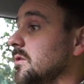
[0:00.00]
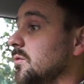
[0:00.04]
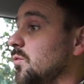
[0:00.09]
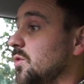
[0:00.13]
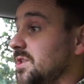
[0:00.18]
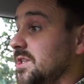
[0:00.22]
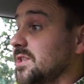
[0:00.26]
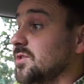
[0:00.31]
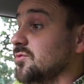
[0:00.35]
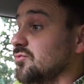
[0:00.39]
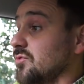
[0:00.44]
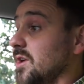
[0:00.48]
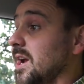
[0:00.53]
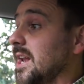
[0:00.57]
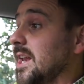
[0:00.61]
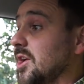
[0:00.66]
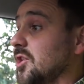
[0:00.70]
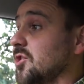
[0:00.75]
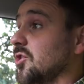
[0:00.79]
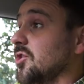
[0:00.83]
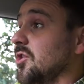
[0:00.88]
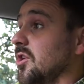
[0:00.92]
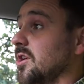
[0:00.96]
which is really
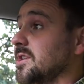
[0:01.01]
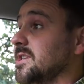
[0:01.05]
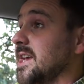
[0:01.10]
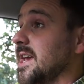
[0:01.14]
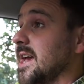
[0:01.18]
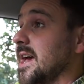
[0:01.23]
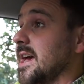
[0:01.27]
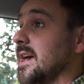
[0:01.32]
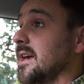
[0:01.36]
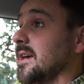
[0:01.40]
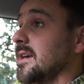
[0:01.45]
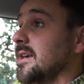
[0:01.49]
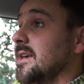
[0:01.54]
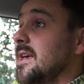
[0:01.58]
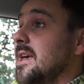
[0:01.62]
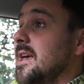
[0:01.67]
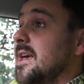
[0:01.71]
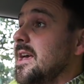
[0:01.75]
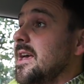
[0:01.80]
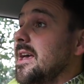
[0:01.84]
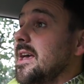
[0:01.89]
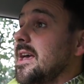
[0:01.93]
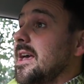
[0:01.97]
a good idea.
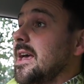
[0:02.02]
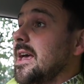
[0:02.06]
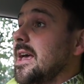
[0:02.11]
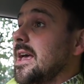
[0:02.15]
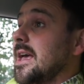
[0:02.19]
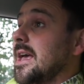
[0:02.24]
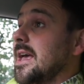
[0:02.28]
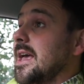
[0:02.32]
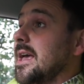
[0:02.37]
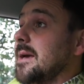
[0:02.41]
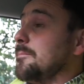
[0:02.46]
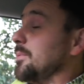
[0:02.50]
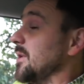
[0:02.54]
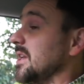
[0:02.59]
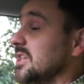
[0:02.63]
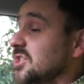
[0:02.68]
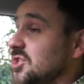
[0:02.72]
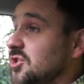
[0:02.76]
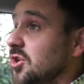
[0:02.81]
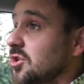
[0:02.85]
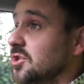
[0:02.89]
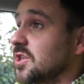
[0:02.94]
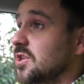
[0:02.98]
But
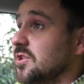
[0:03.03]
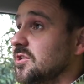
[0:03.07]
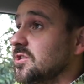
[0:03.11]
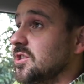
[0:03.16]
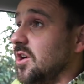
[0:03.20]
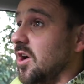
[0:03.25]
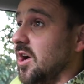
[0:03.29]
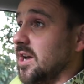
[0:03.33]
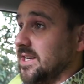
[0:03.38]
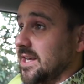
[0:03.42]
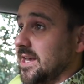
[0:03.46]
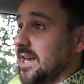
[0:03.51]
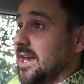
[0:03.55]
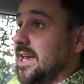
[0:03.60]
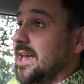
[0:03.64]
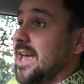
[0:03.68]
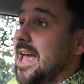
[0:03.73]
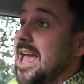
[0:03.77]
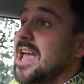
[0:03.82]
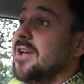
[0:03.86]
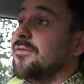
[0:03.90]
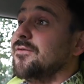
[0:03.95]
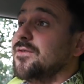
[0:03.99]
it's not a good idea
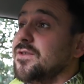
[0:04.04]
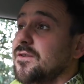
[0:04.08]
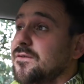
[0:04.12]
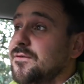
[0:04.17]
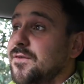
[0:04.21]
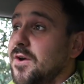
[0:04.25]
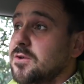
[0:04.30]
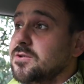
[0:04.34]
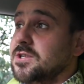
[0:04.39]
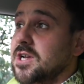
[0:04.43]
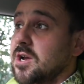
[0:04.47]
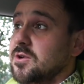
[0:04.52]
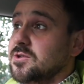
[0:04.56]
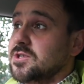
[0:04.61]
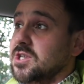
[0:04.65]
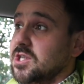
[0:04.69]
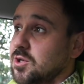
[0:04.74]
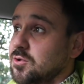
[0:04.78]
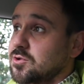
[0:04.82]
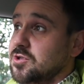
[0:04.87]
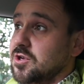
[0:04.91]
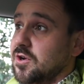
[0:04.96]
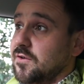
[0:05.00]
if the photos
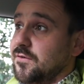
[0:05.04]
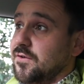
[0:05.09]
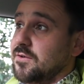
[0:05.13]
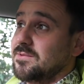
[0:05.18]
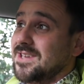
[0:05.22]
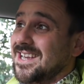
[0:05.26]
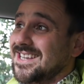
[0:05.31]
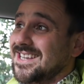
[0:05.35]
that you took from